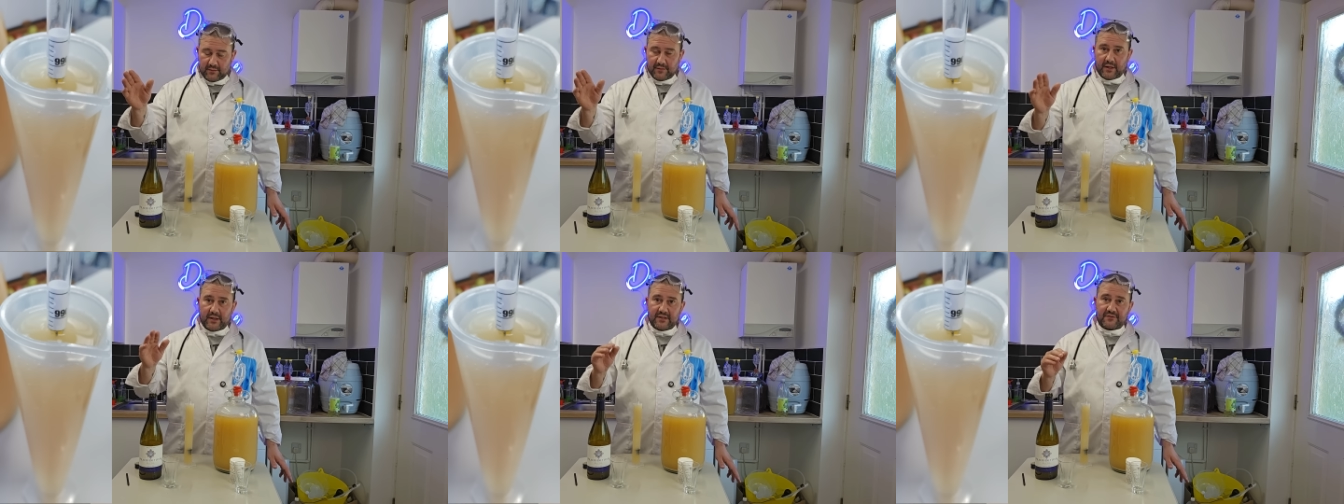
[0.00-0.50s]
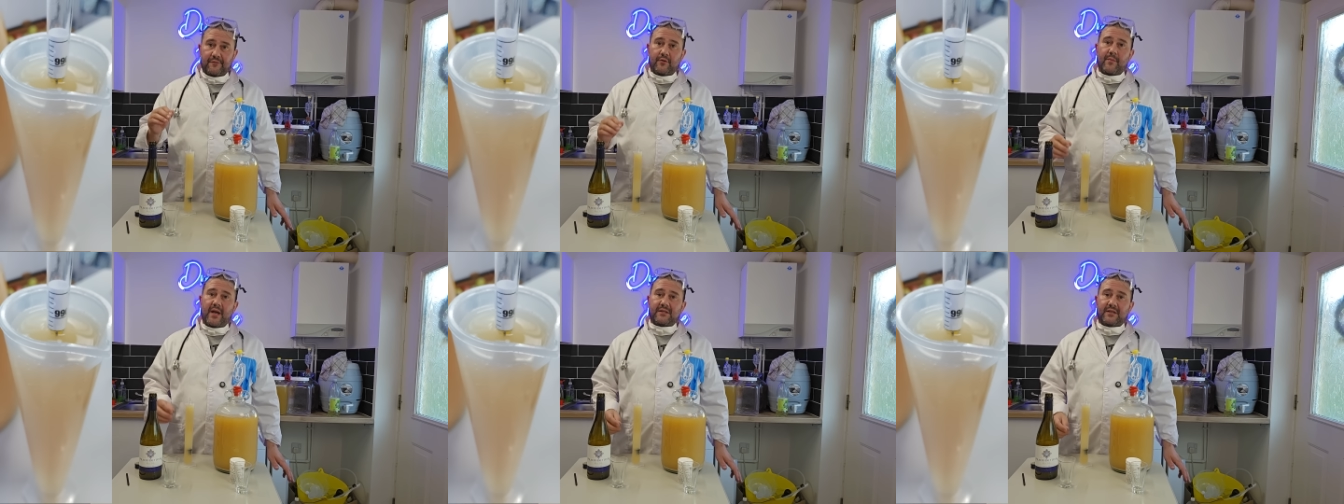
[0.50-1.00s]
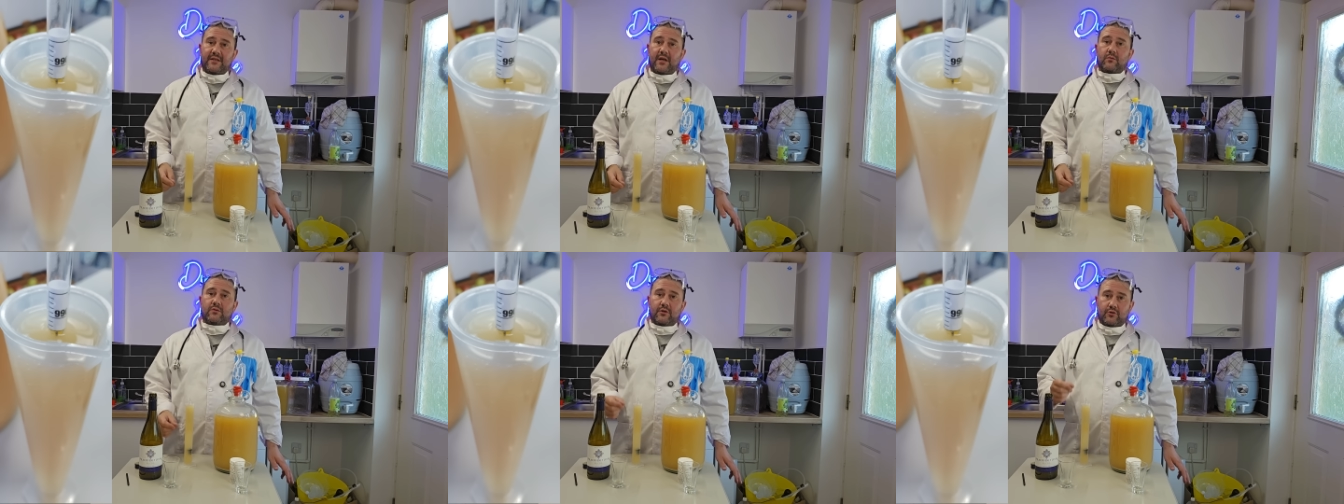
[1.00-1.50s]
that it's fermented
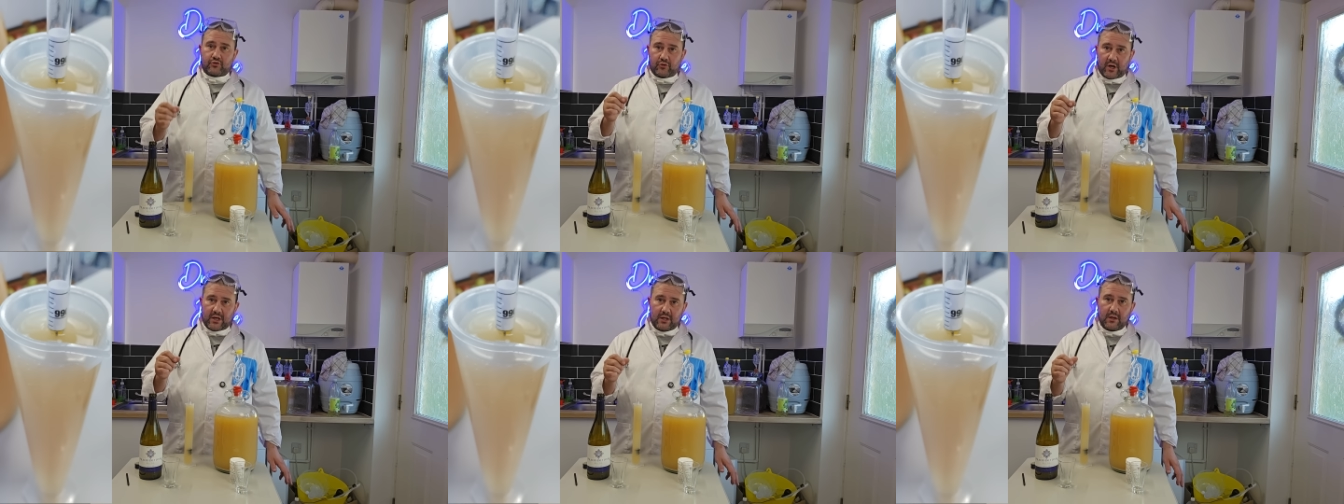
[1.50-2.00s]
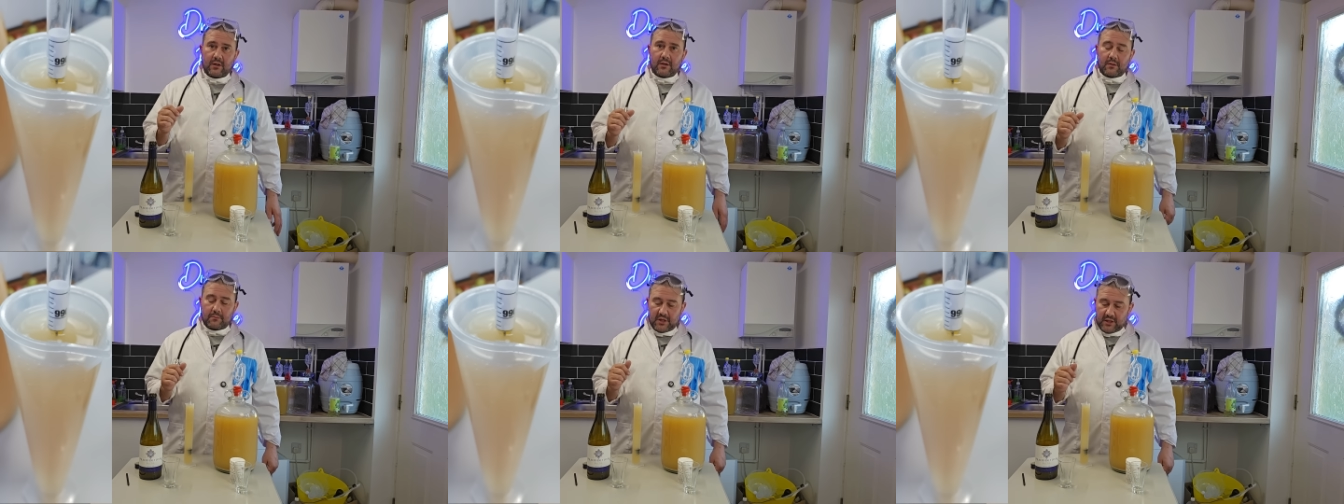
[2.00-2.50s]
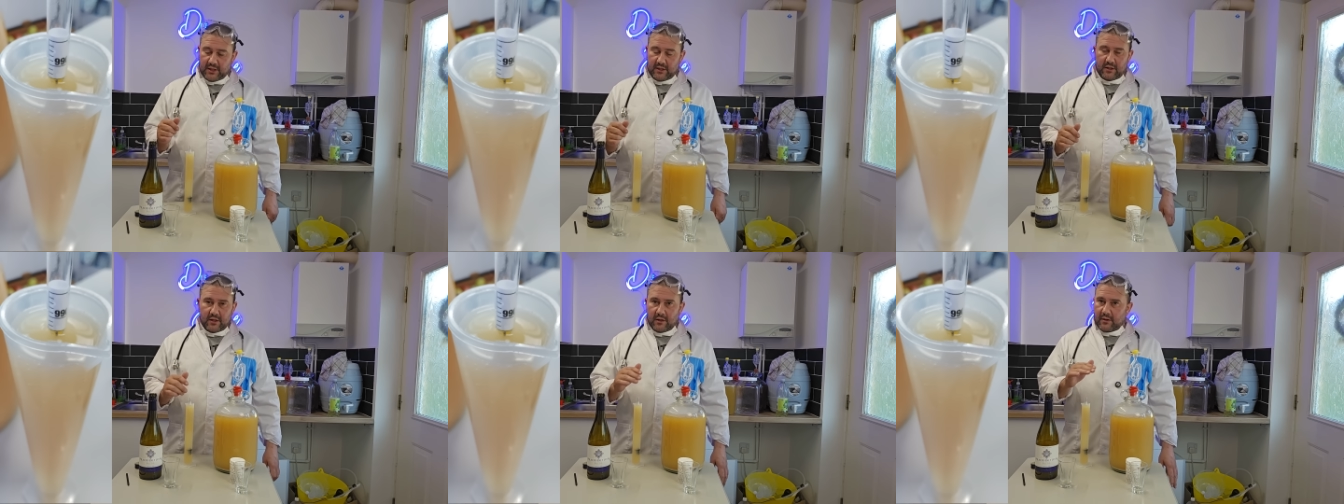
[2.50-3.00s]
out to dry,
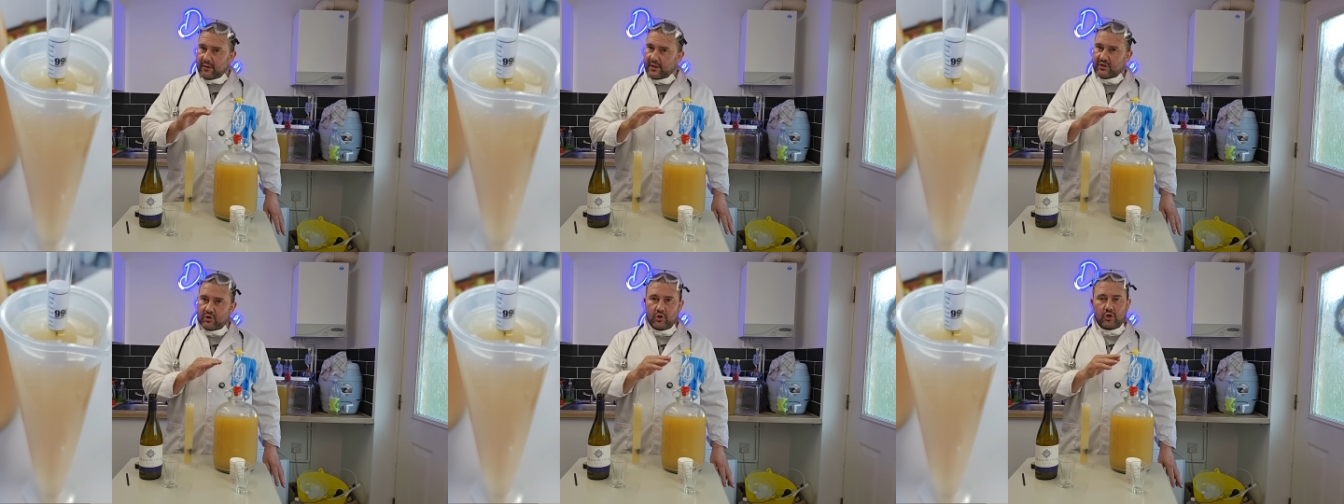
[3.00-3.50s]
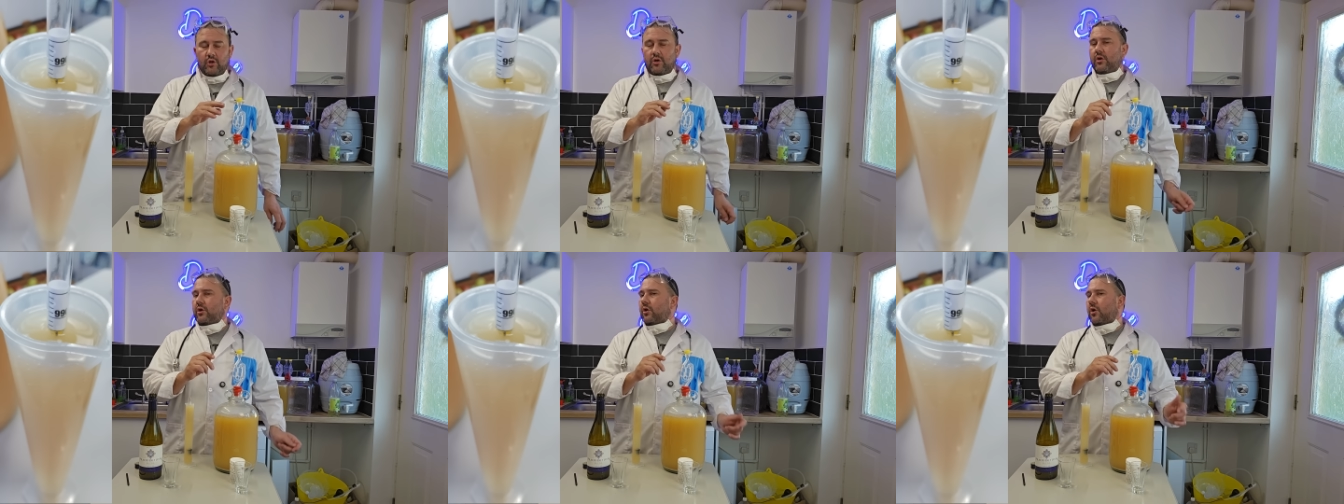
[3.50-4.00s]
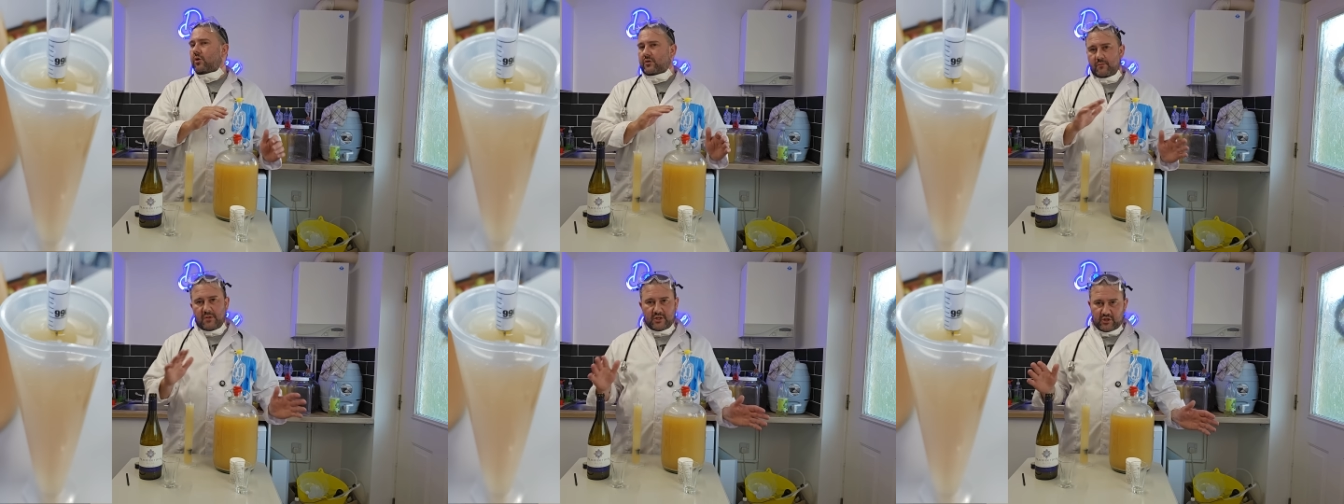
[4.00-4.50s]
meaning there's
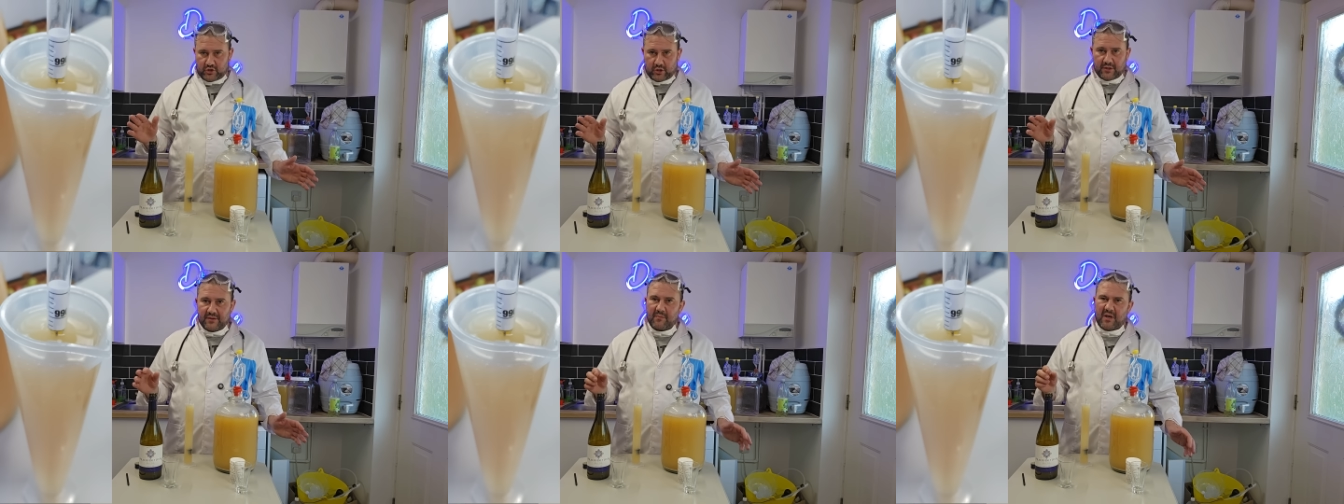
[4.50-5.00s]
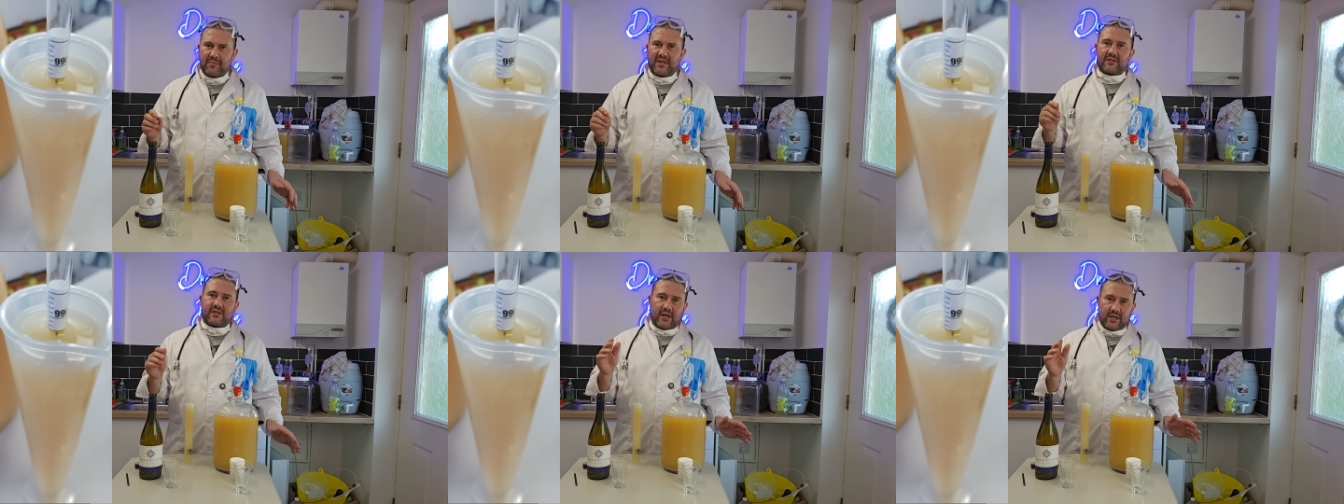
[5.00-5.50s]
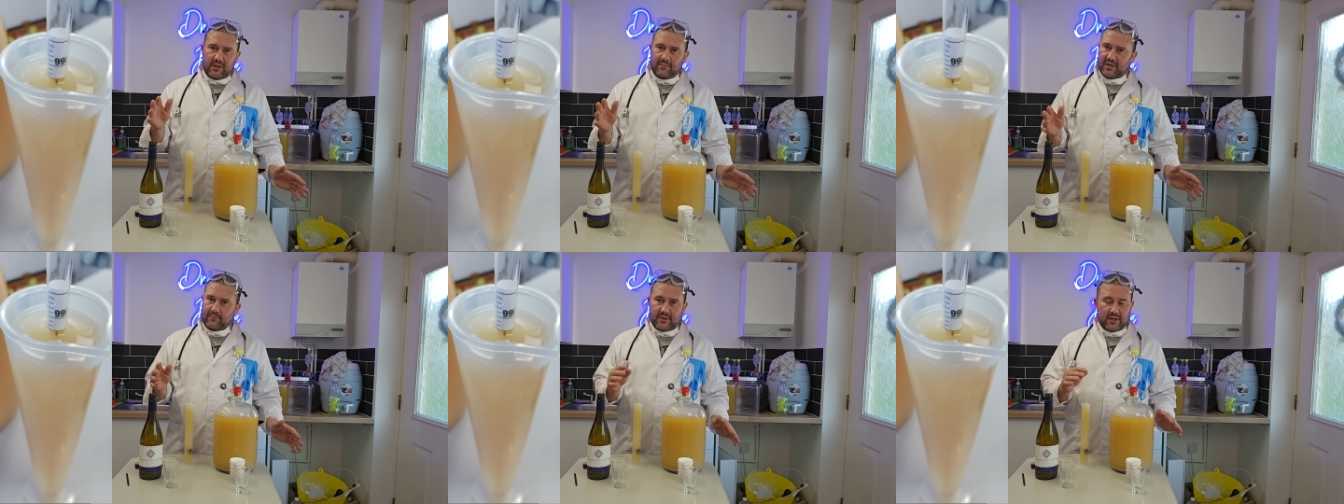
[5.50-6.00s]
not much sugar. There might be a tiny
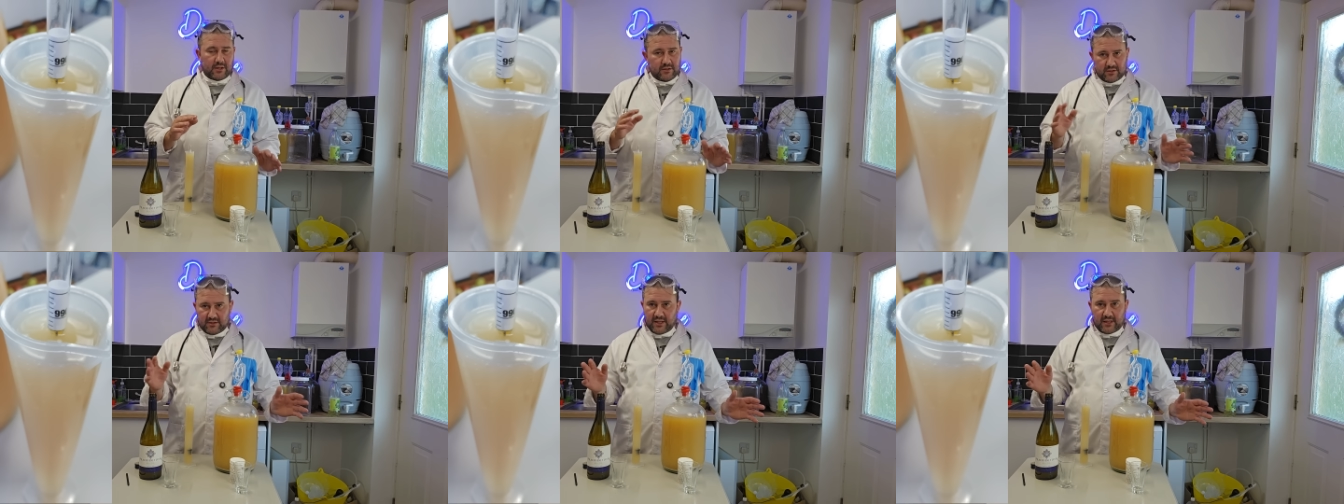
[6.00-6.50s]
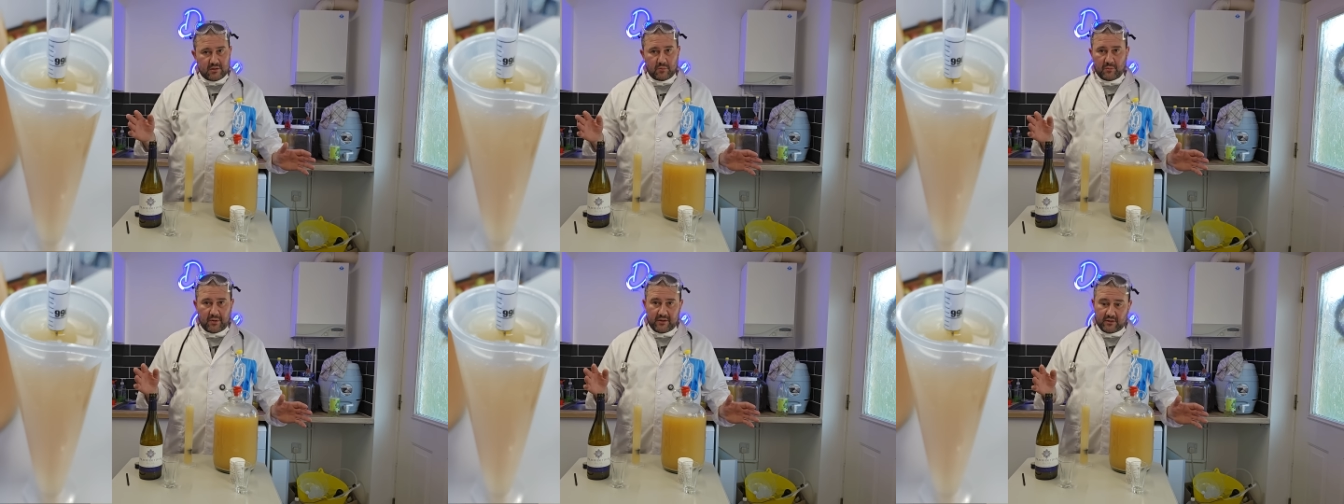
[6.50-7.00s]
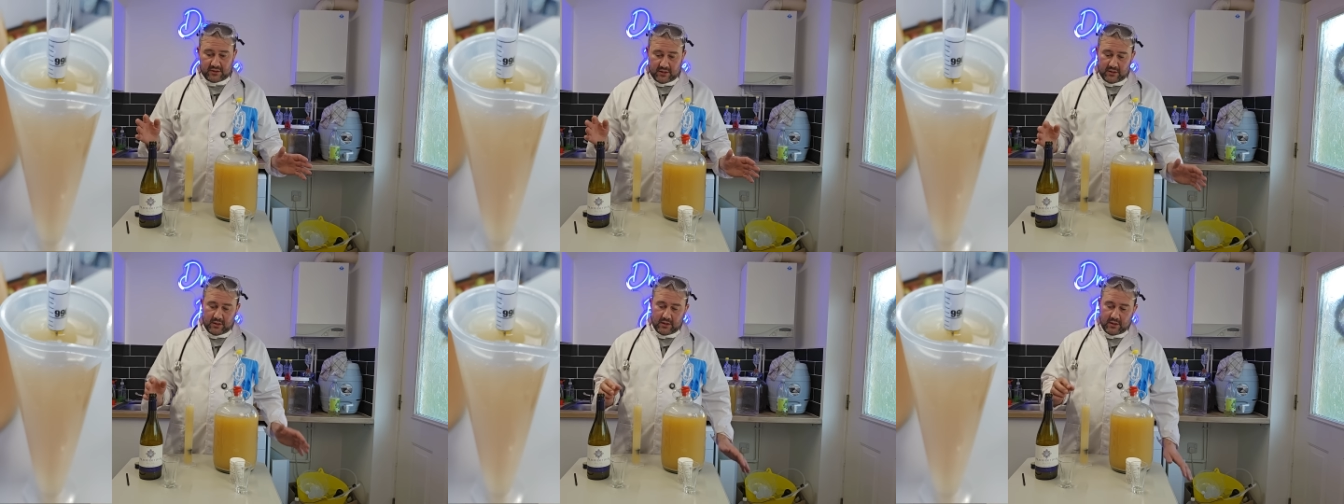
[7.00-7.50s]
bit, but undetectable by the
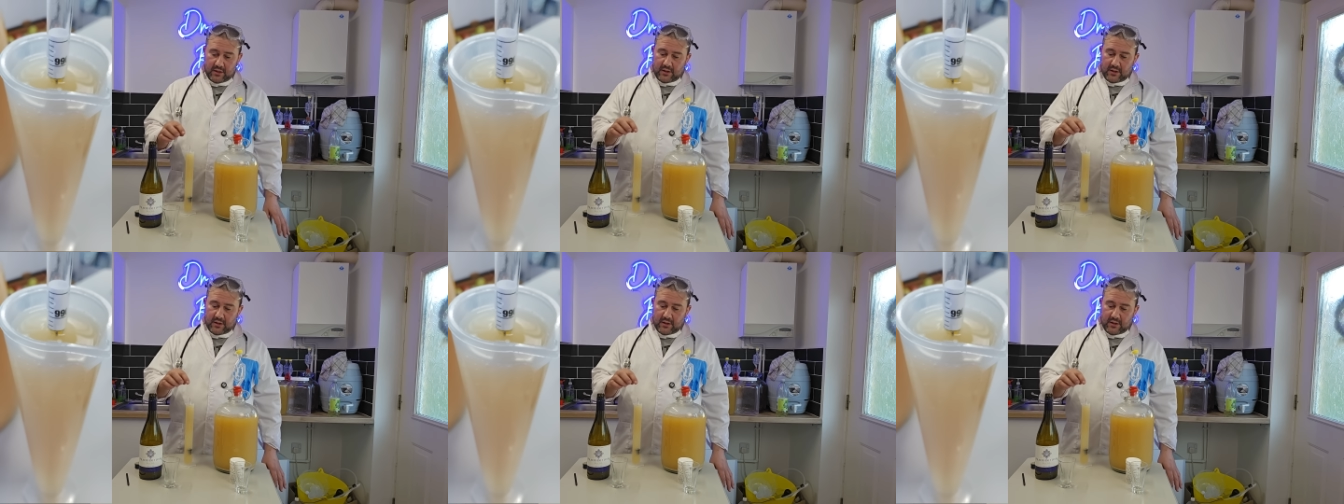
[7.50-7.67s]
tongue.